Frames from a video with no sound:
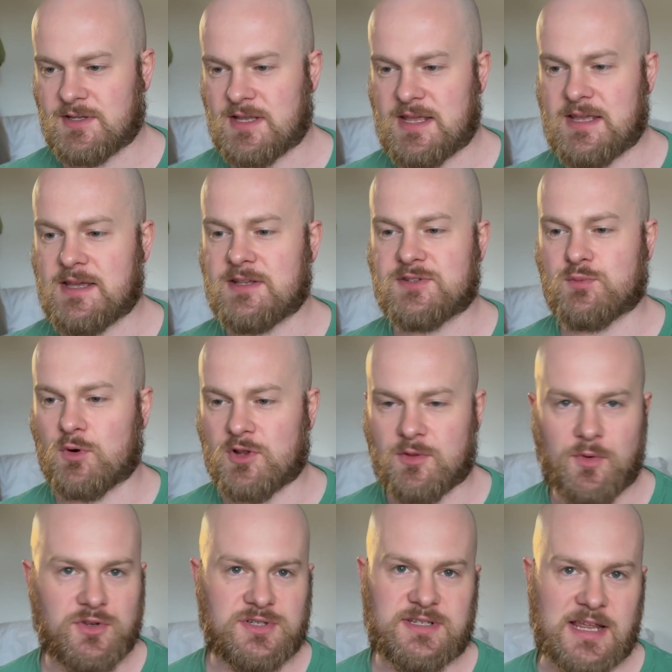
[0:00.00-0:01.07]
he is one of the
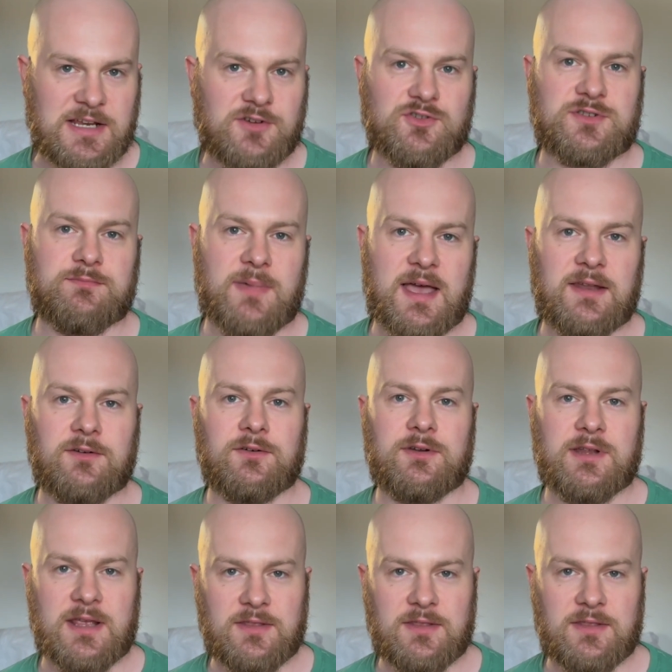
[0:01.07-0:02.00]
most dangerous men